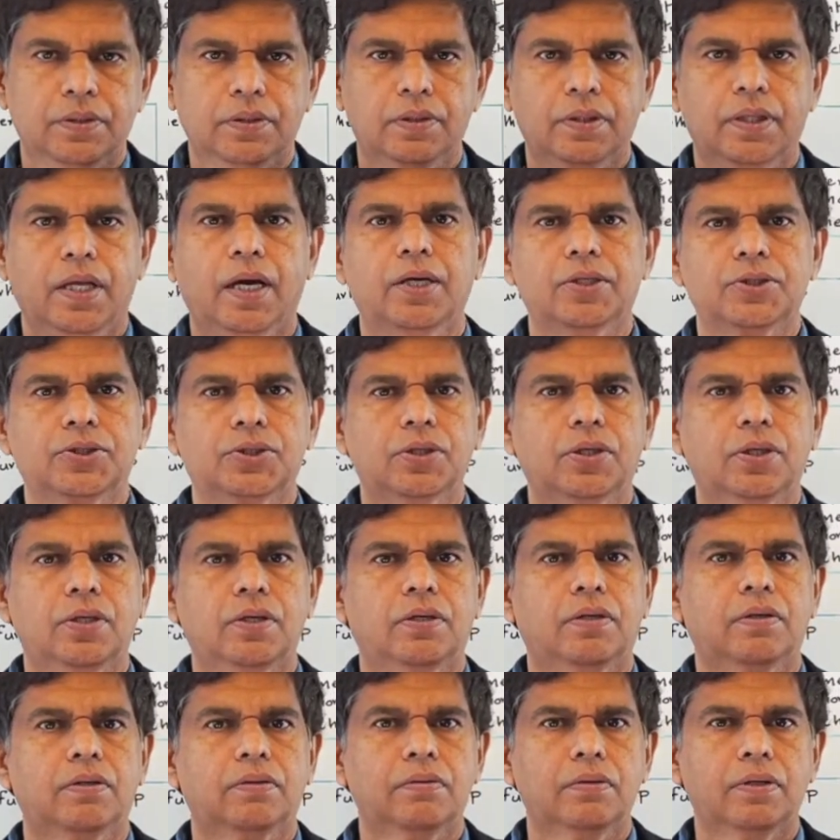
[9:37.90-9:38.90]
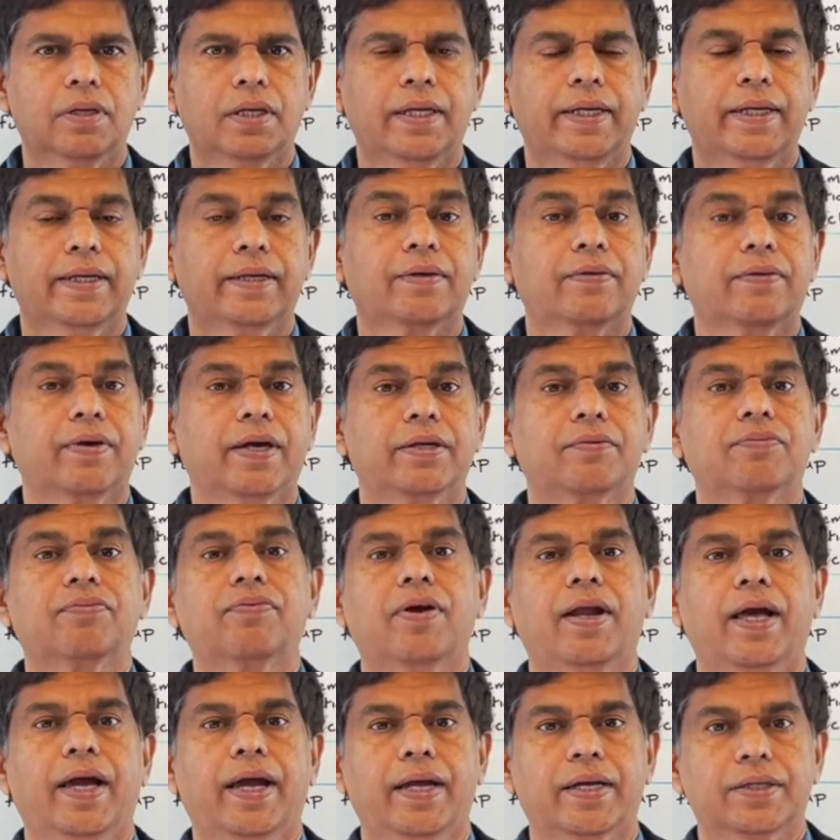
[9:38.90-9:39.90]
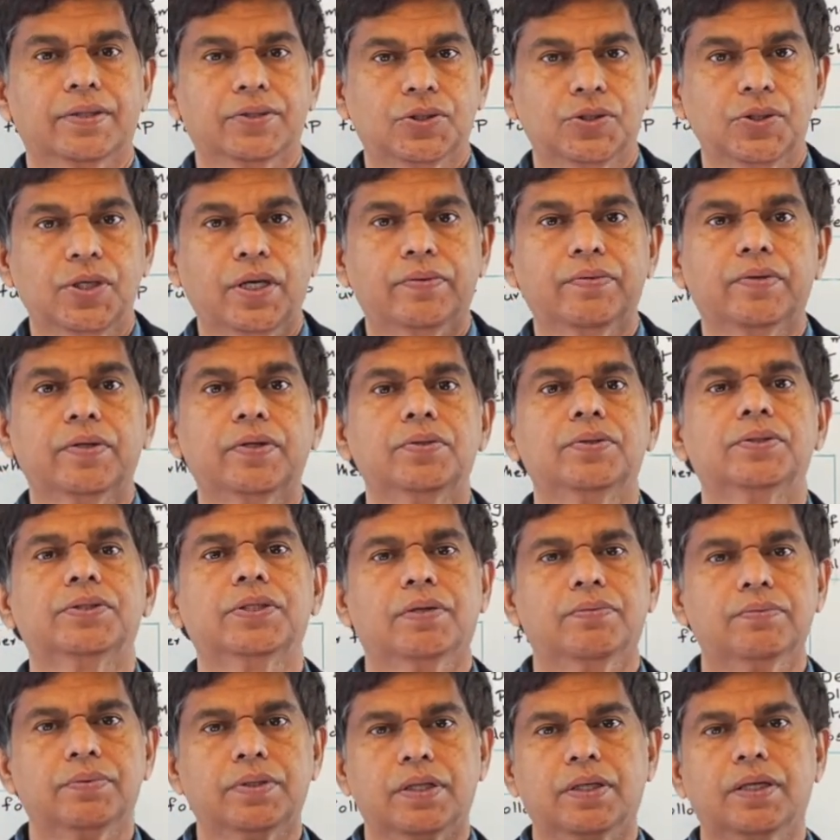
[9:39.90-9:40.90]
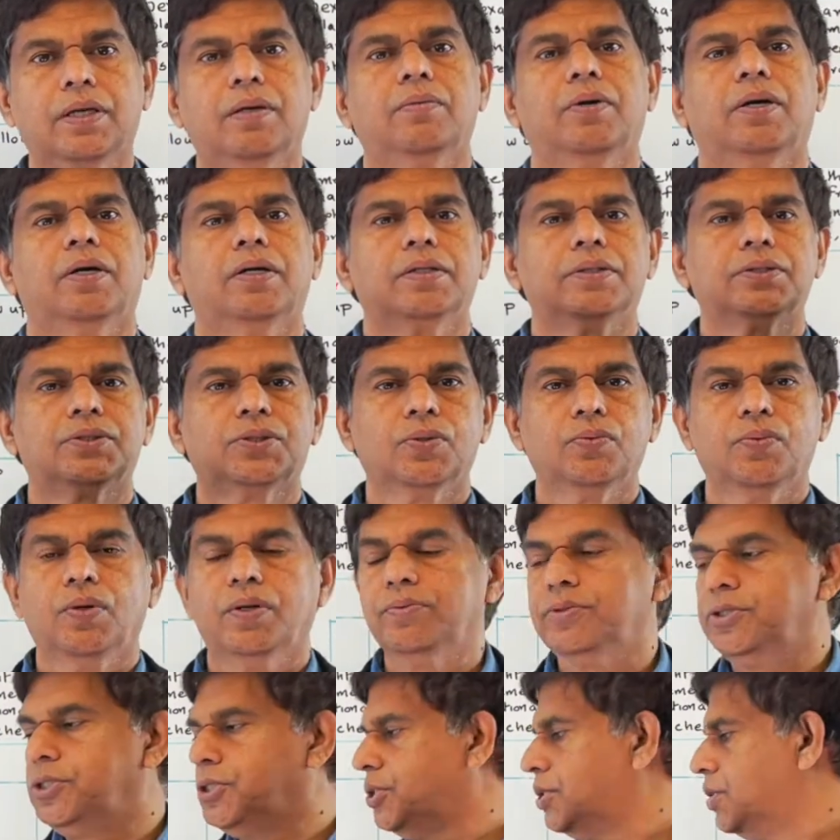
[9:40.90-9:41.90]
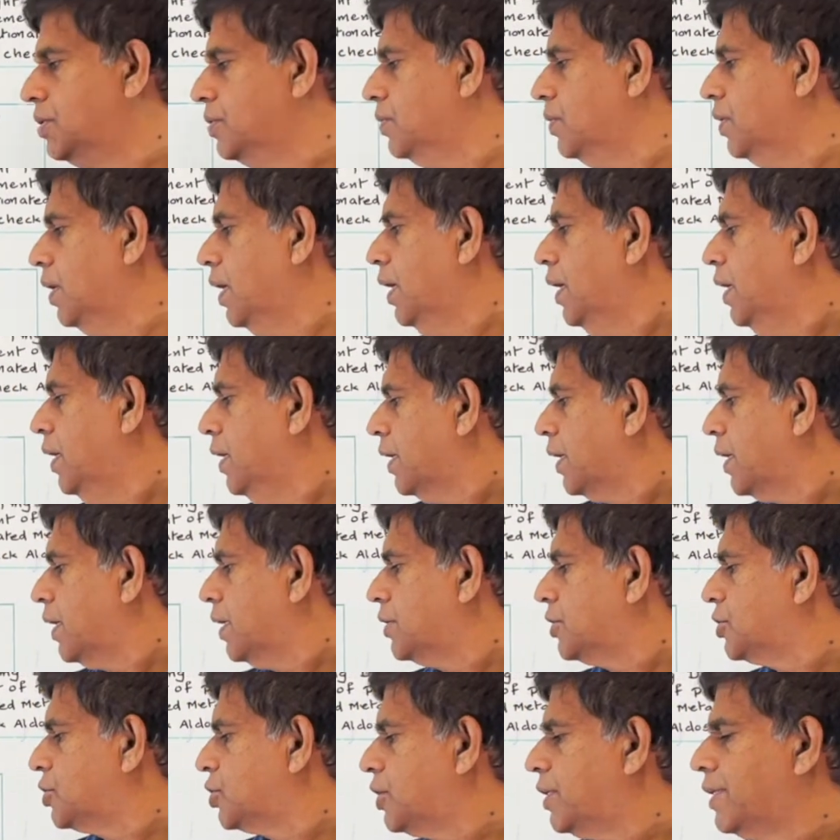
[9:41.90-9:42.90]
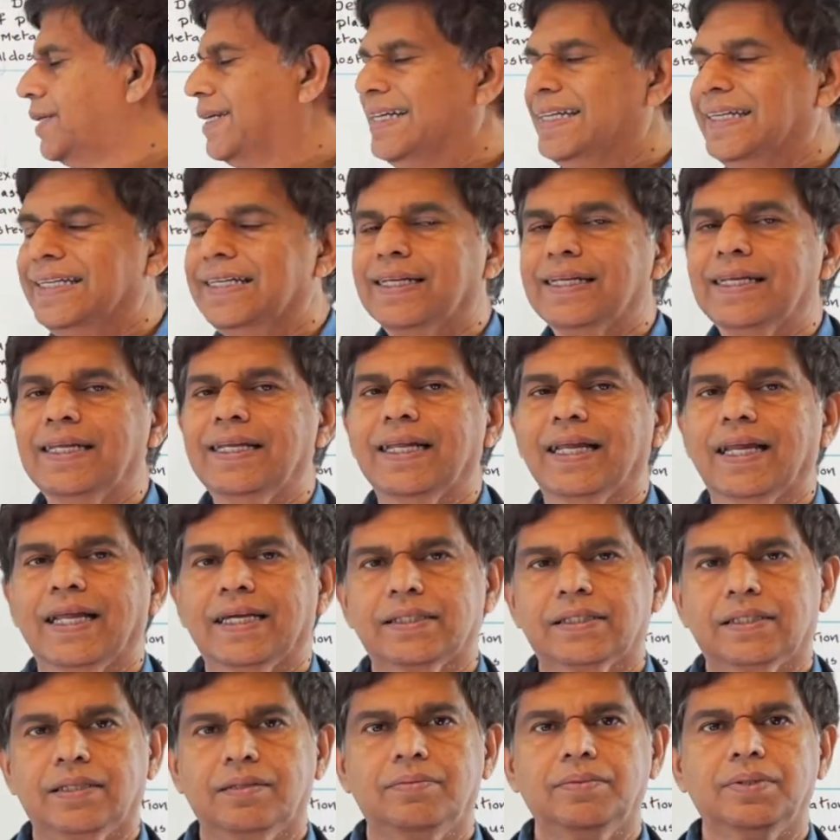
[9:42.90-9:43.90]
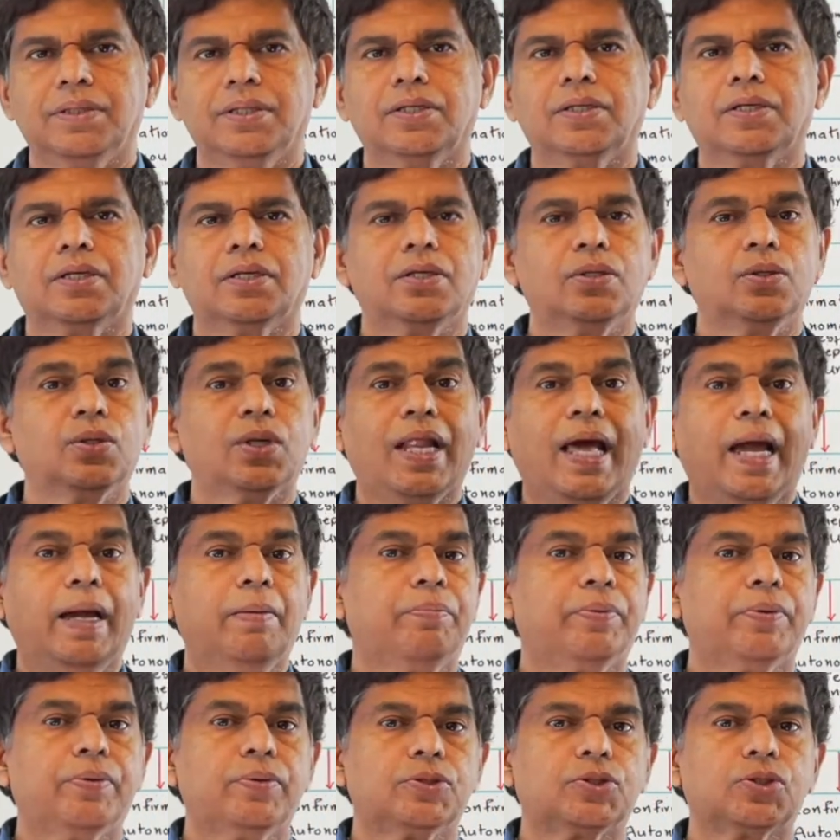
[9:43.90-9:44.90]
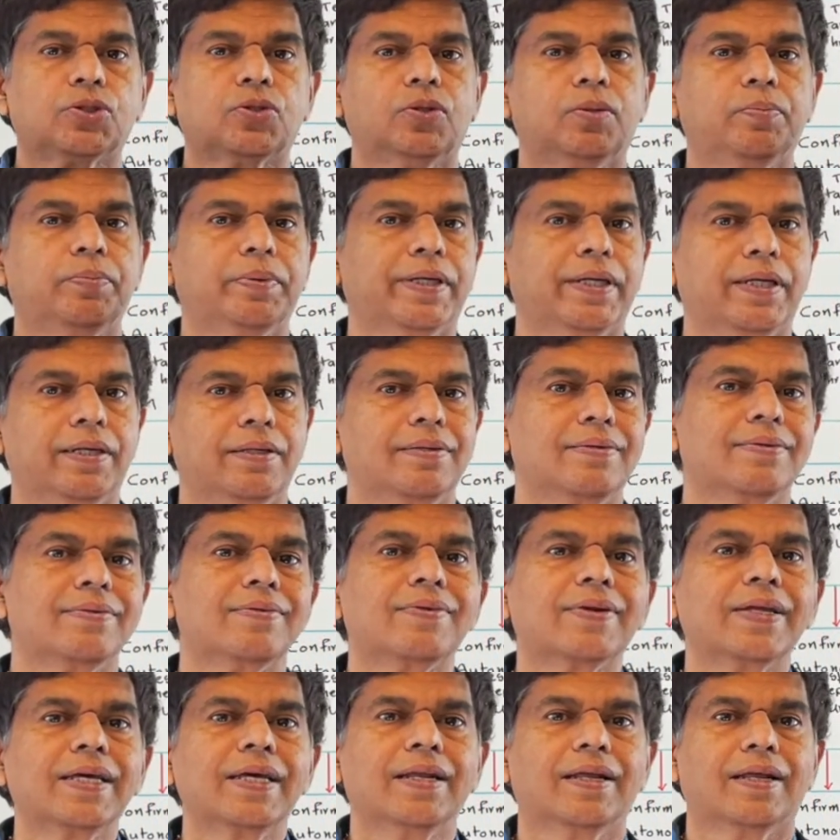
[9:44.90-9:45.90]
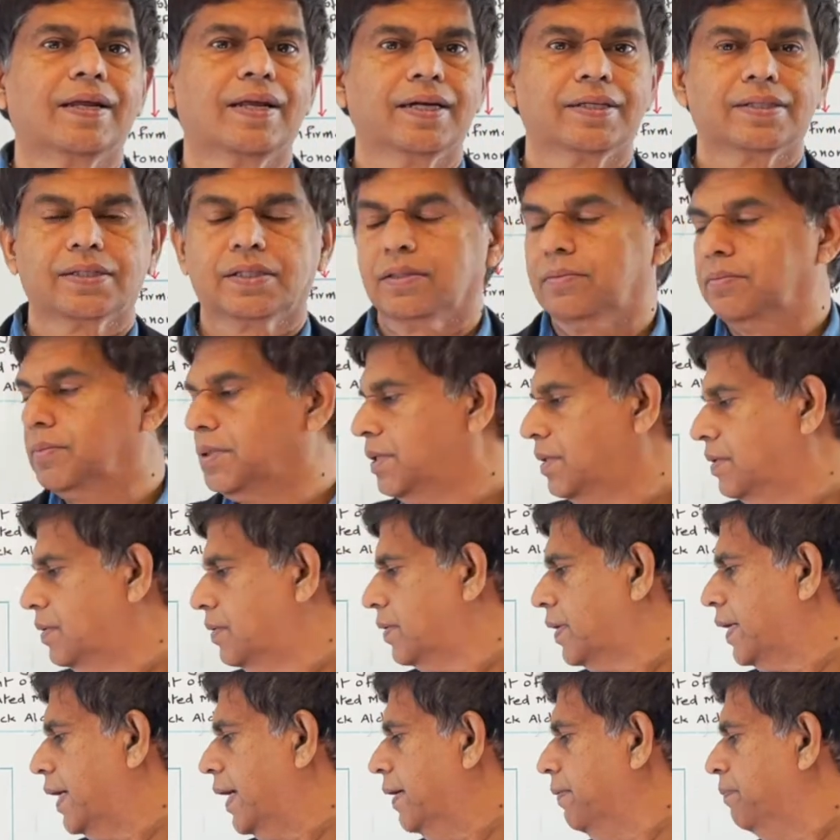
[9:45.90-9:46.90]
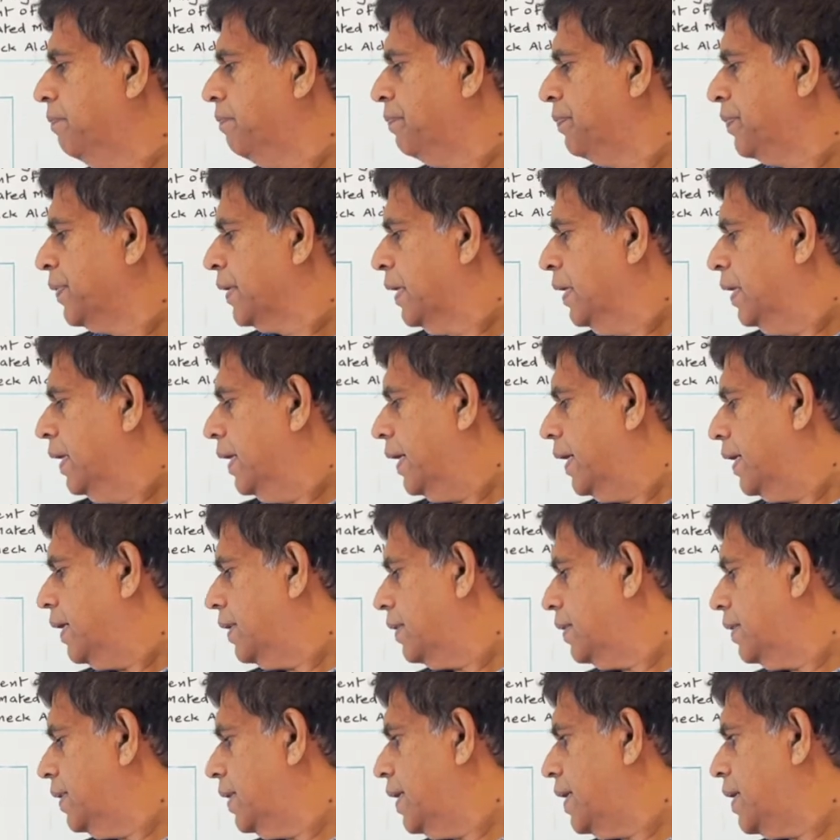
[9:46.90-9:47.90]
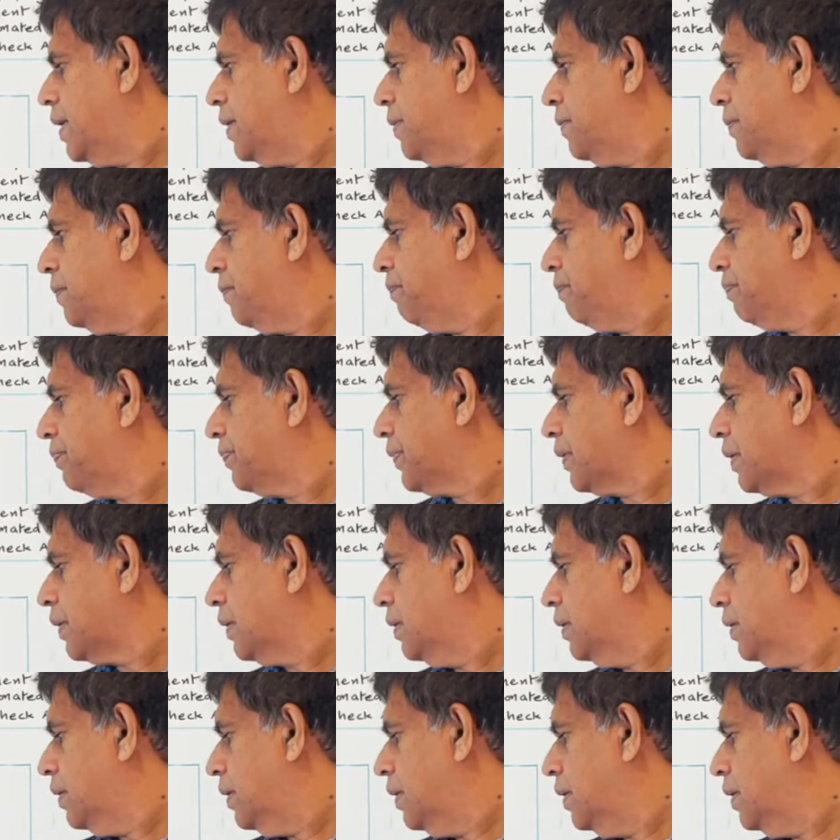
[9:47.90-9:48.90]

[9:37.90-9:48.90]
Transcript: Those are like red flags. You have to do something about it. So what would you do? Consider adrenalectomy. You can do laparoscopic adrenalectomy, okay? And then mm,